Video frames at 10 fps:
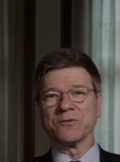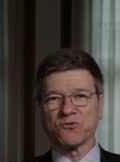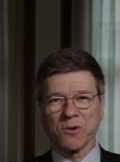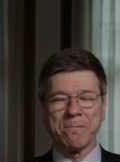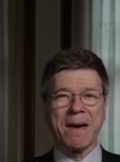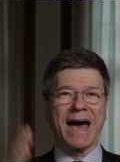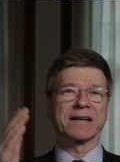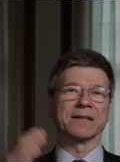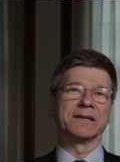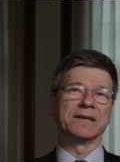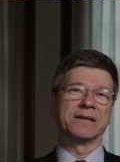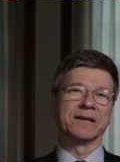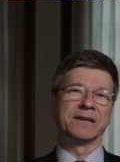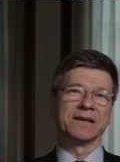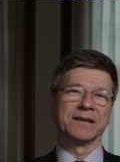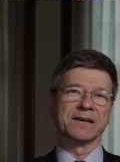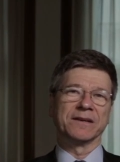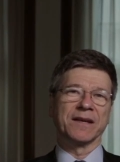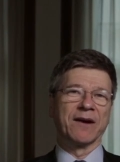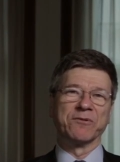dramatically,
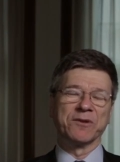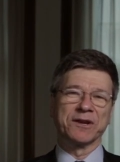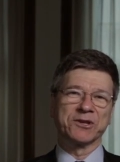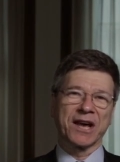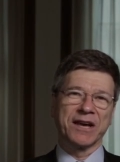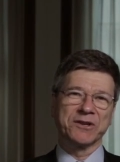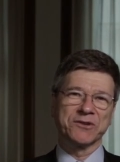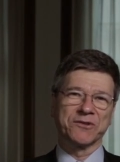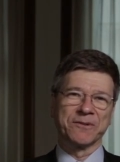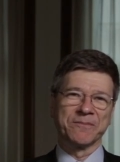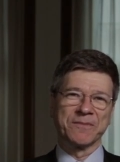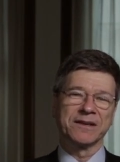everything changes,